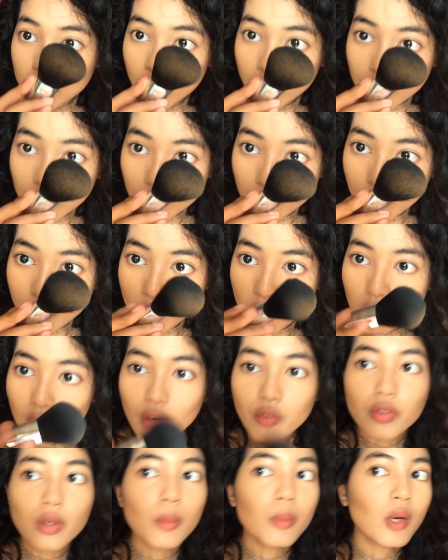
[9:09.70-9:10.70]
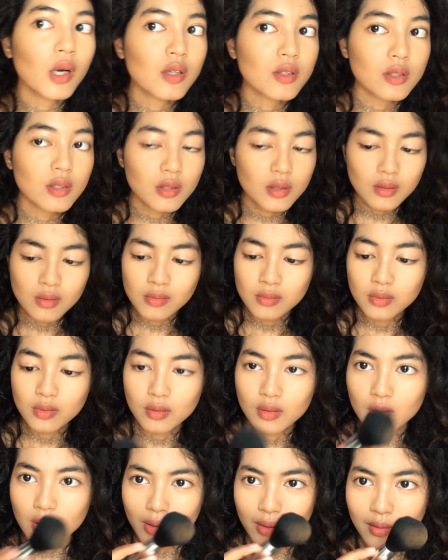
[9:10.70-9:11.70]
Take a bit of your bronzer,
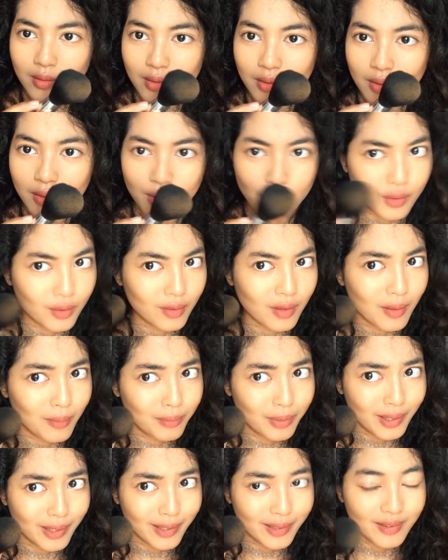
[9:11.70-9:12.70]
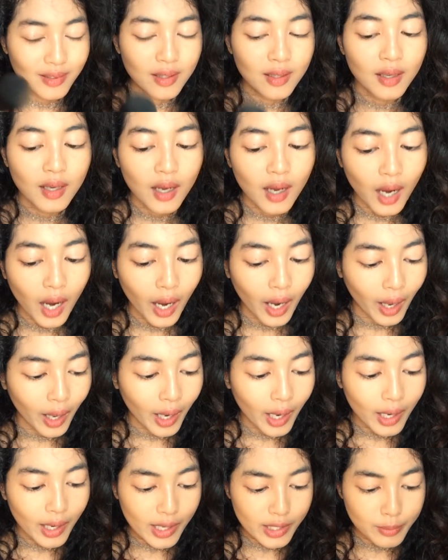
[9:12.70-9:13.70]
girl, a bit.
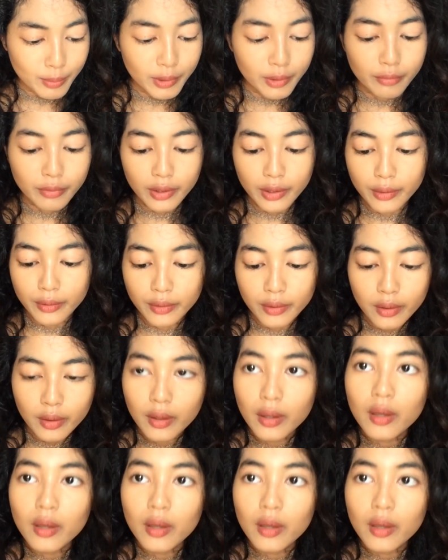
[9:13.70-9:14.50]
Let's be real.